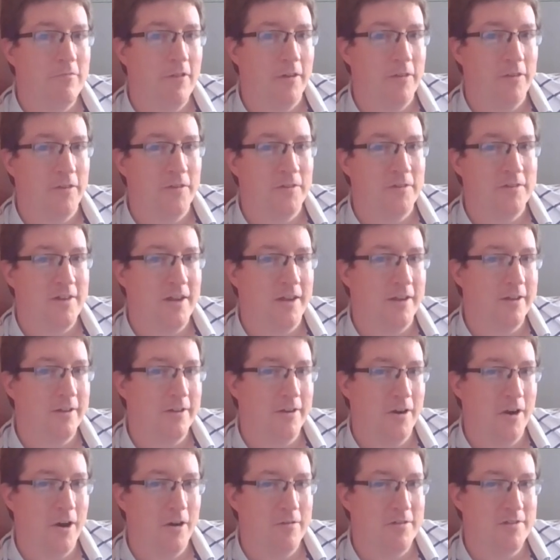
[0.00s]
rather than take
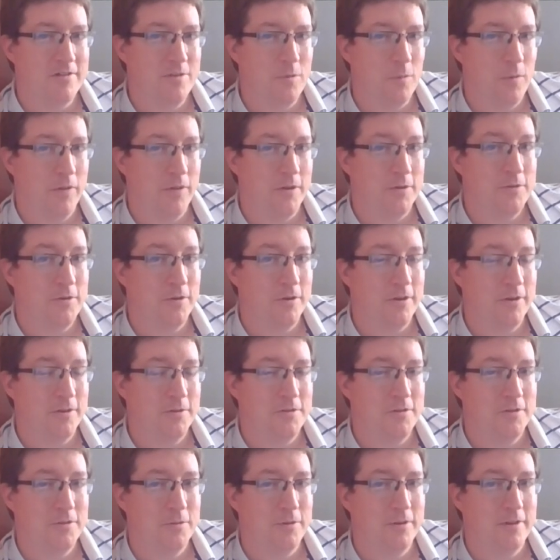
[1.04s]
a car as the one that took her
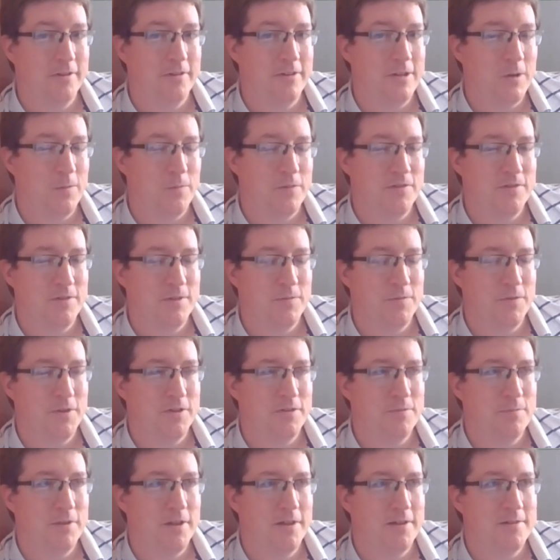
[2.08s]
to uh, the office in the
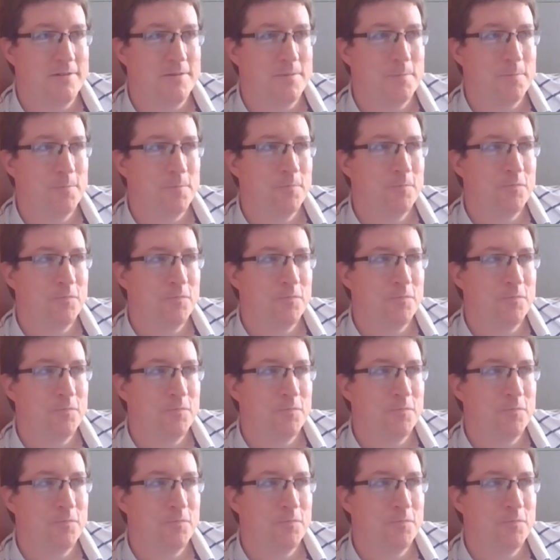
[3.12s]
first place.